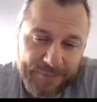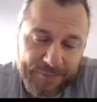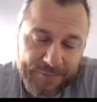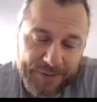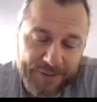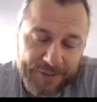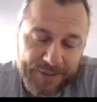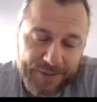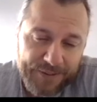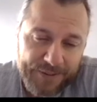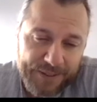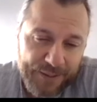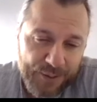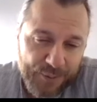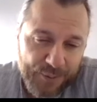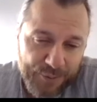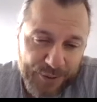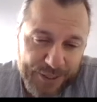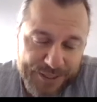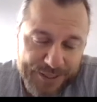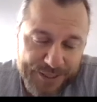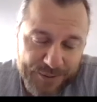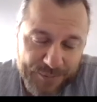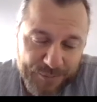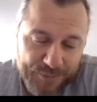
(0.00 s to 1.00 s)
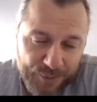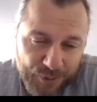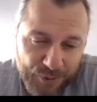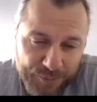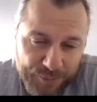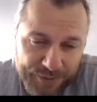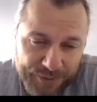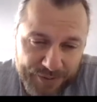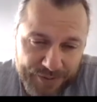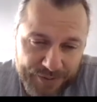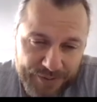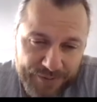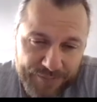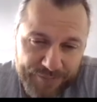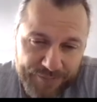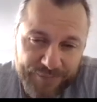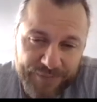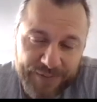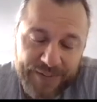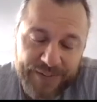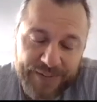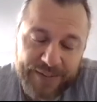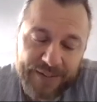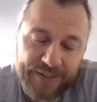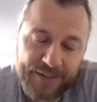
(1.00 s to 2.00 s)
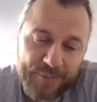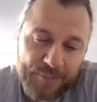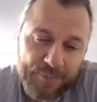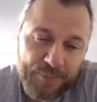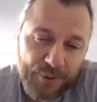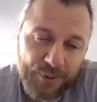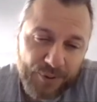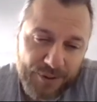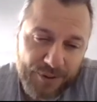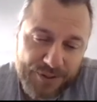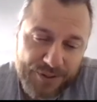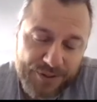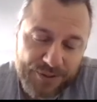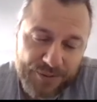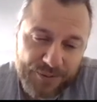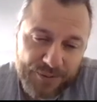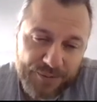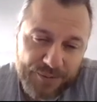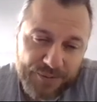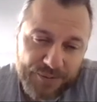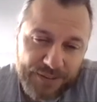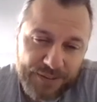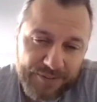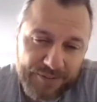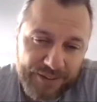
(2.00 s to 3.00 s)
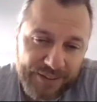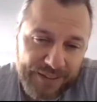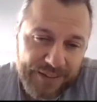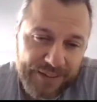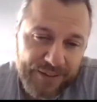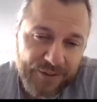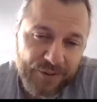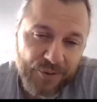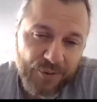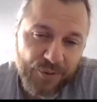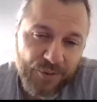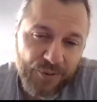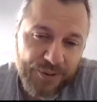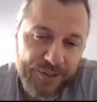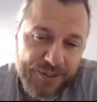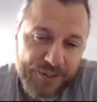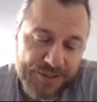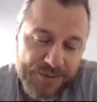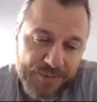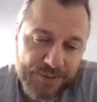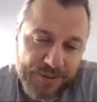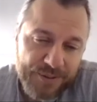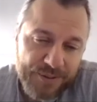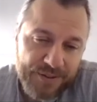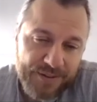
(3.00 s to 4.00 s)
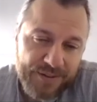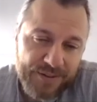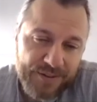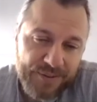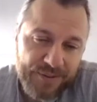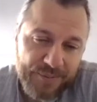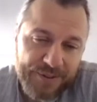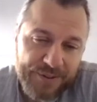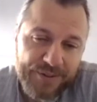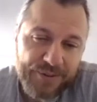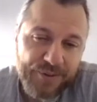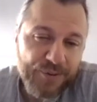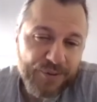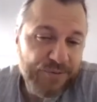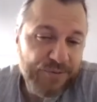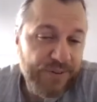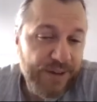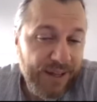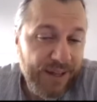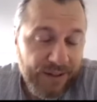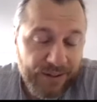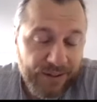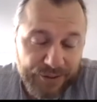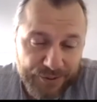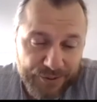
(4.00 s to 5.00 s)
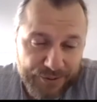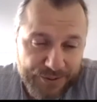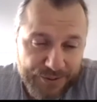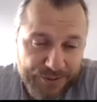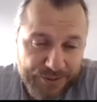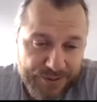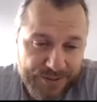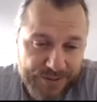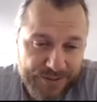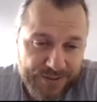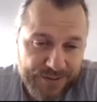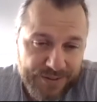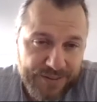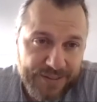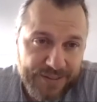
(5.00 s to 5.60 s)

in the present moment, but also living in accordance with your values.